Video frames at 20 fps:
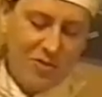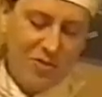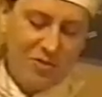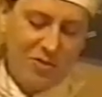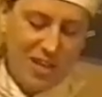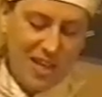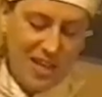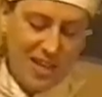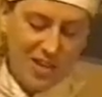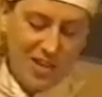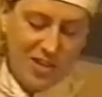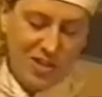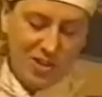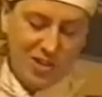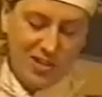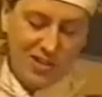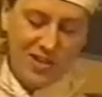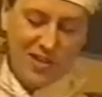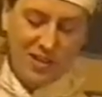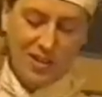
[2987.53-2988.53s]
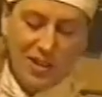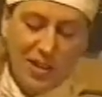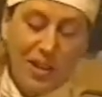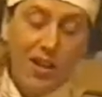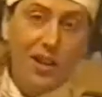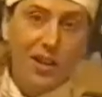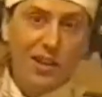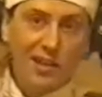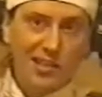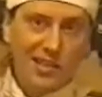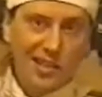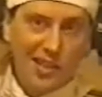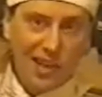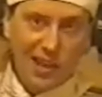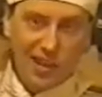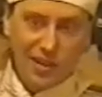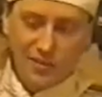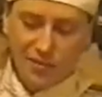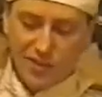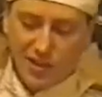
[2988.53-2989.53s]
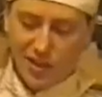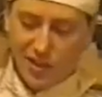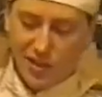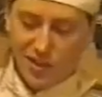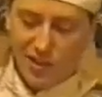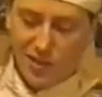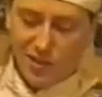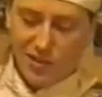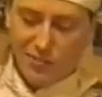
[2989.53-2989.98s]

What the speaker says: solidify and bite you in the ass.